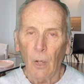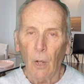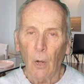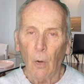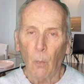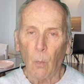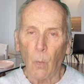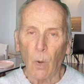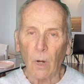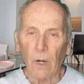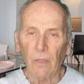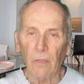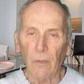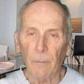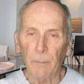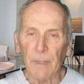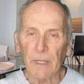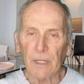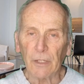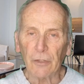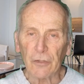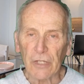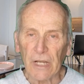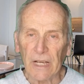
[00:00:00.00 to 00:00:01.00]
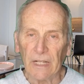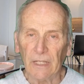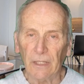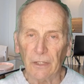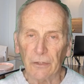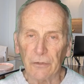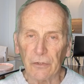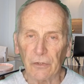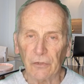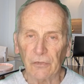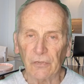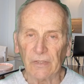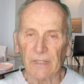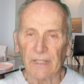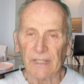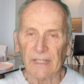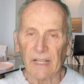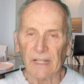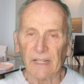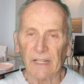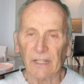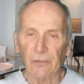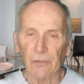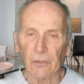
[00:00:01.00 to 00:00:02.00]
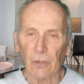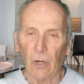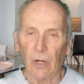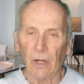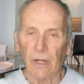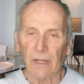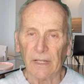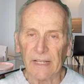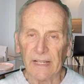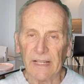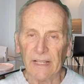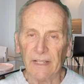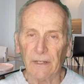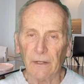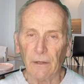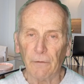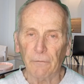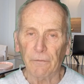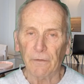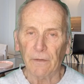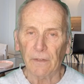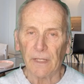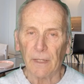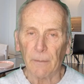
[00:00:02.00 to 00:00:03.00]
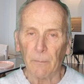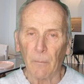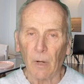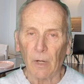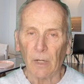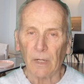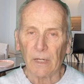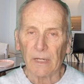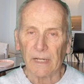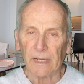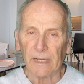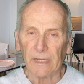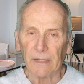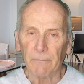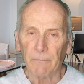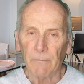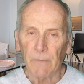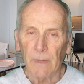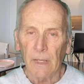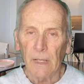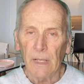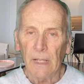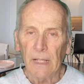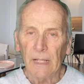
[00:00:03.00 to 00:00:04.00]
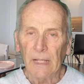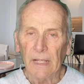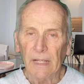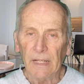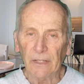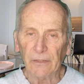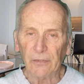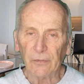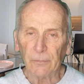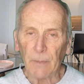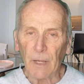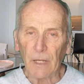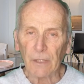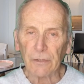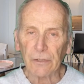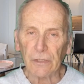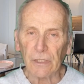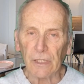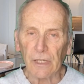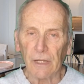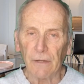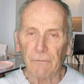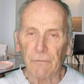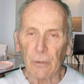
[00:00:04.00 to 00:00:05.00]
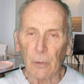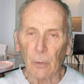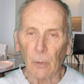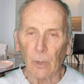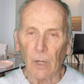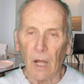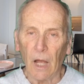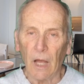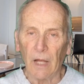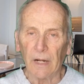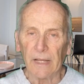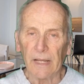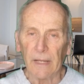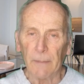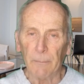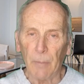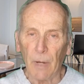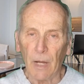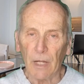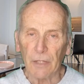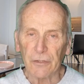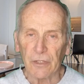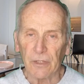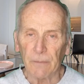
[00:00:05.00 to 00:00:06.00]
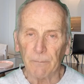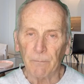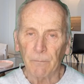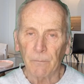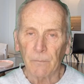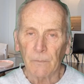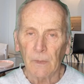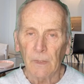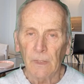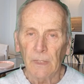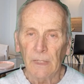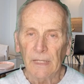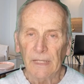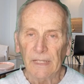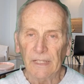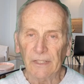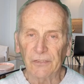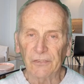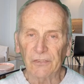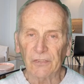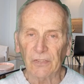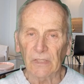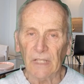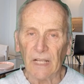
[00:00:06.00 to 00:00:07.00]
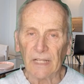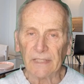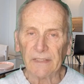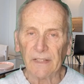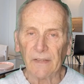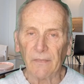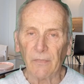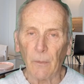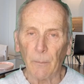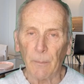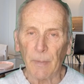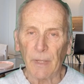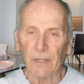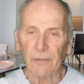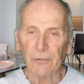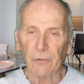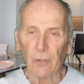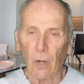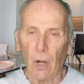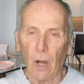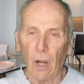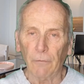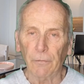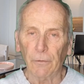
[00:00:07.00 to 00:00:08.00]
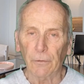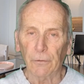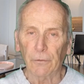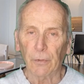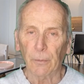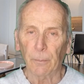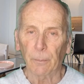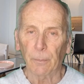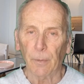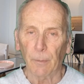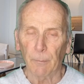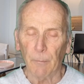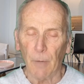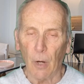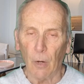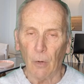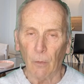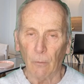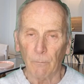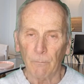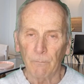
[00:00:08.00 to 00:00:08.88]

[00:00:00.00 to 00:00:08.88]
one of the big challenges in getting started in affiliate marketing, especially if you are on a budget, is selecting the best offer to promote.